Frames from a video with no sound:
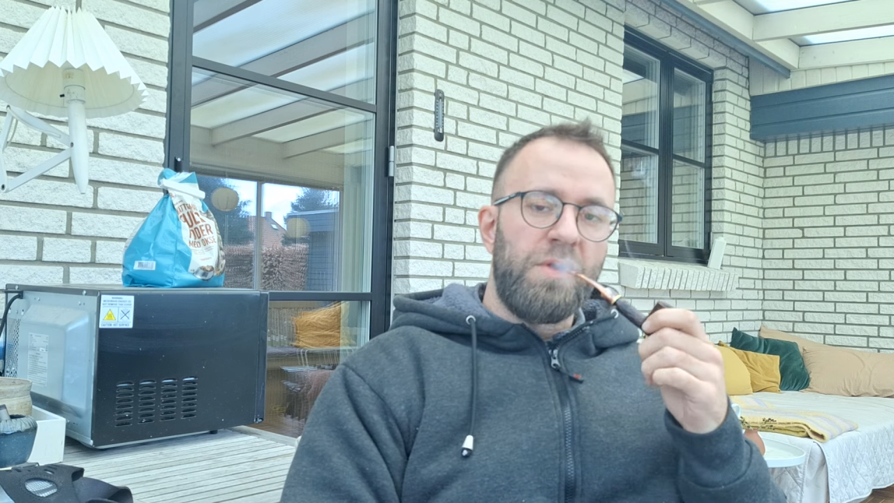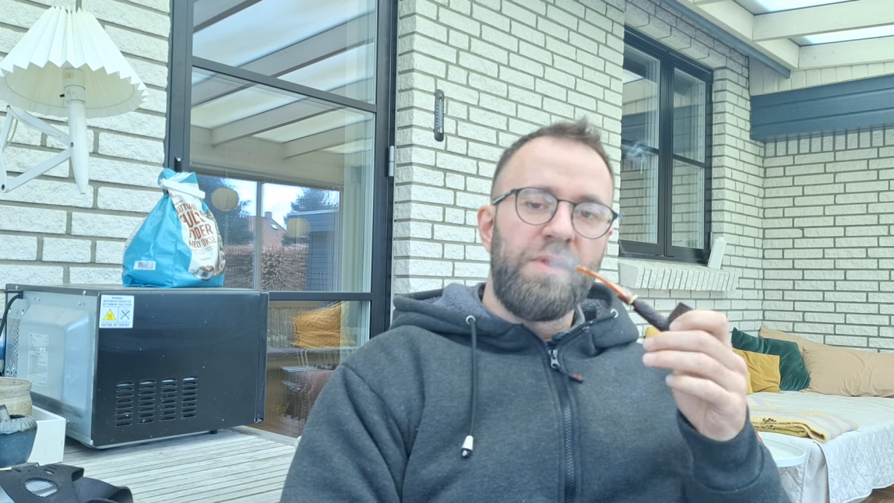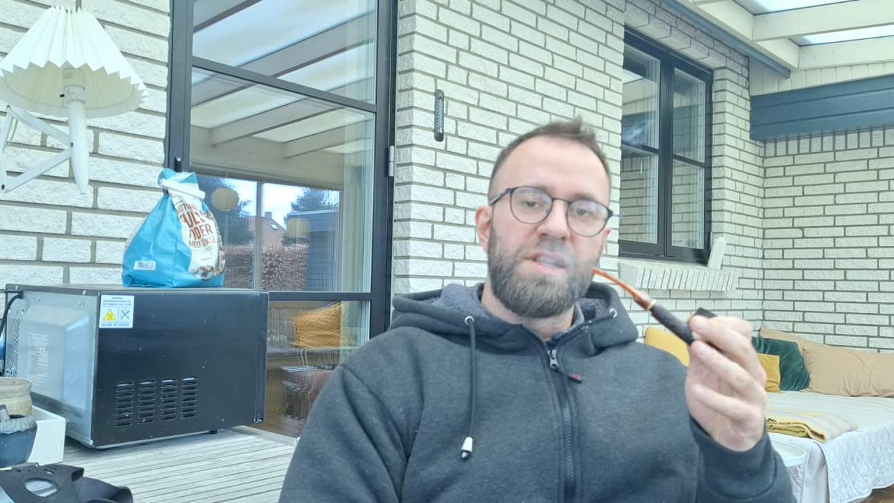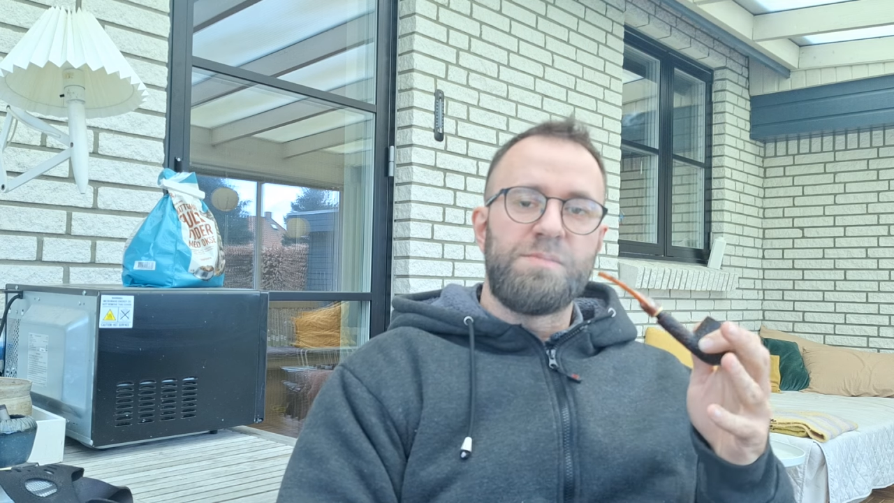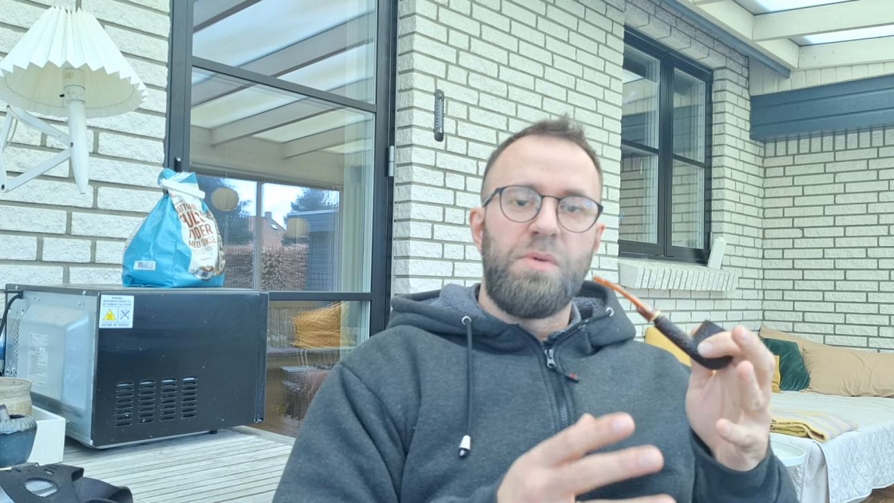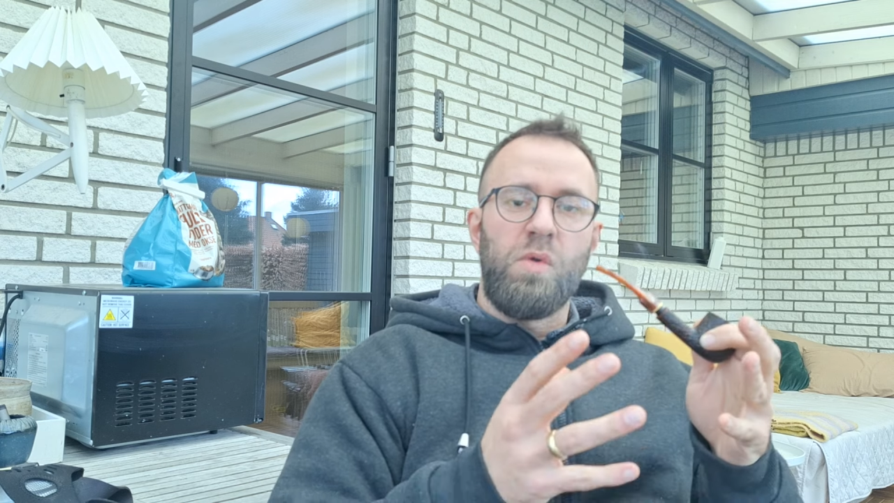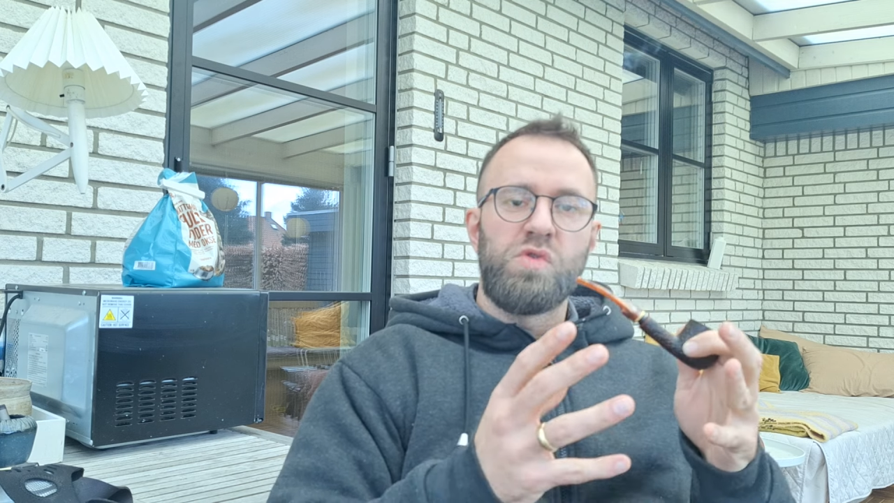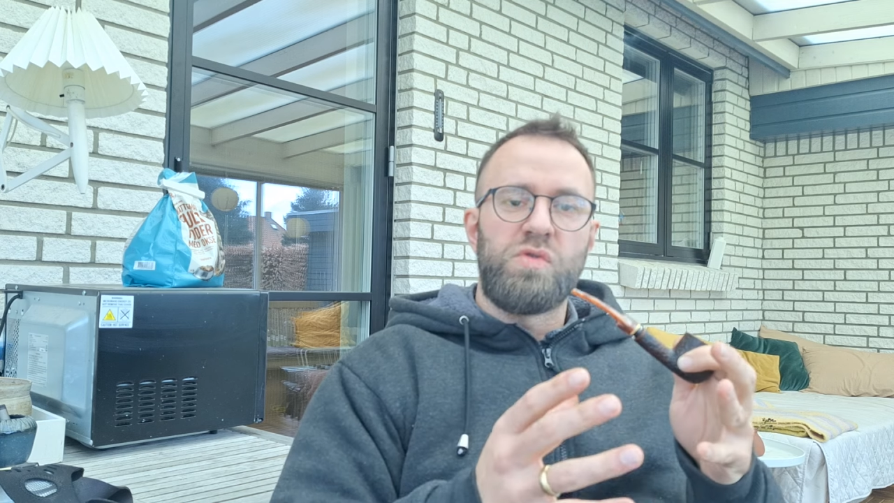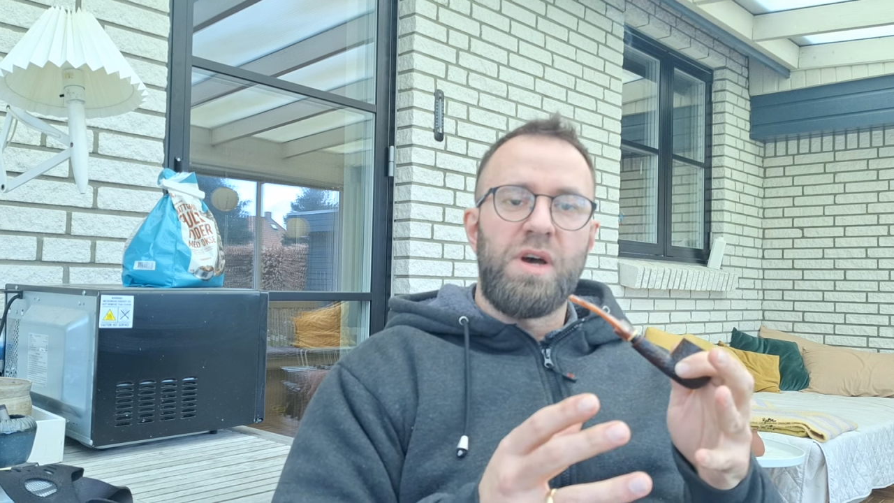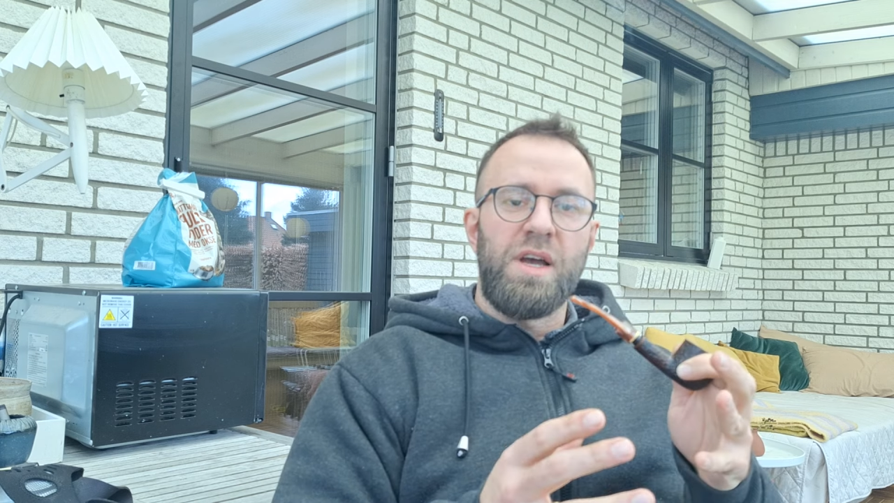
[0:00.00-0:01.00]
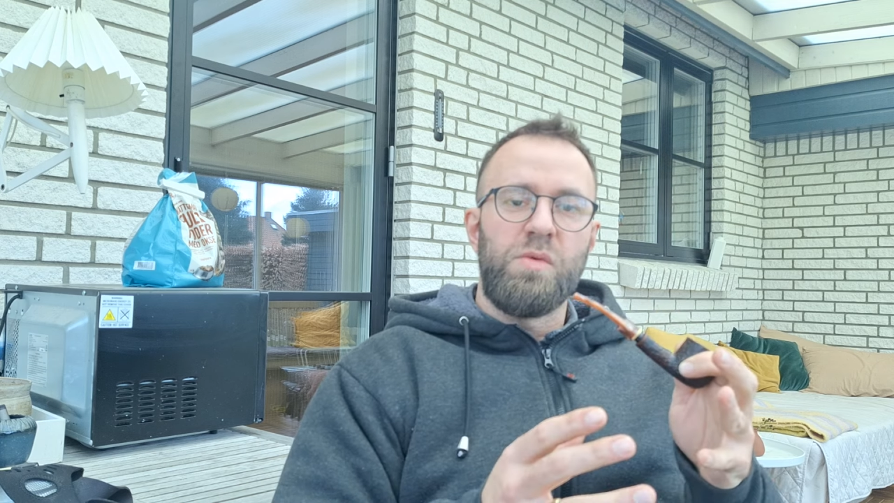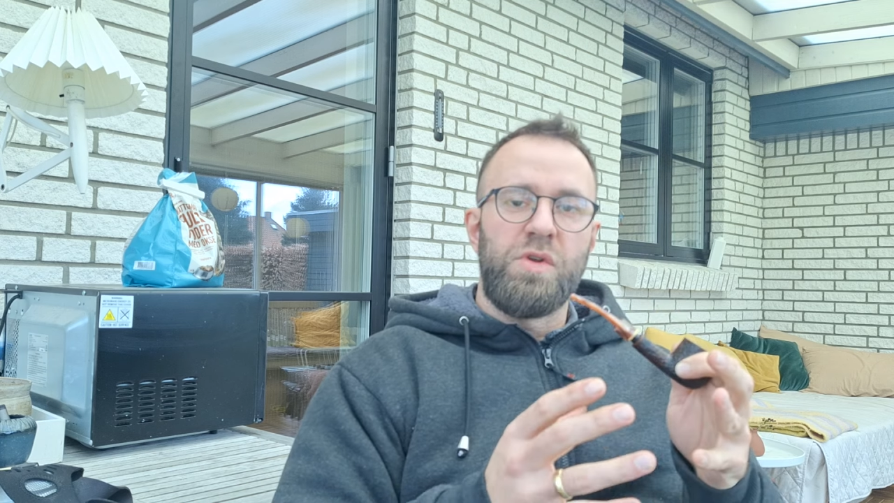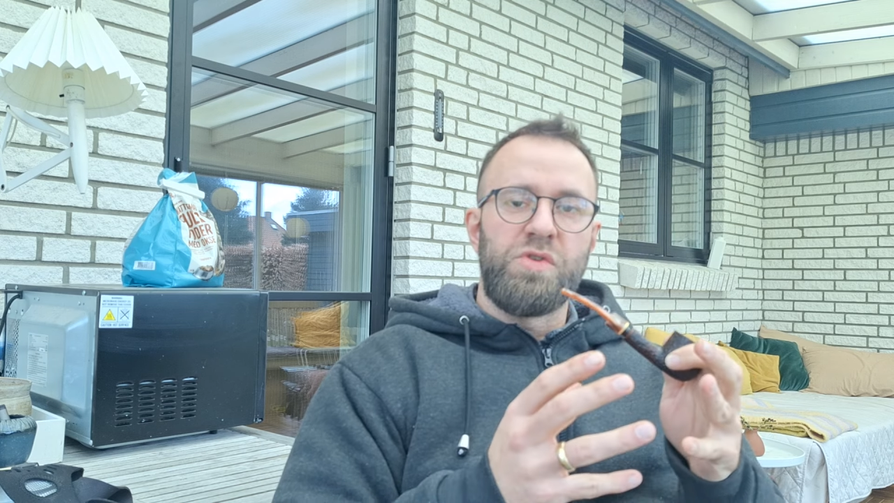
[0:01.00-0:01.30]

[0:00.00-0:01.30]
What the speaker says: that is bone dry when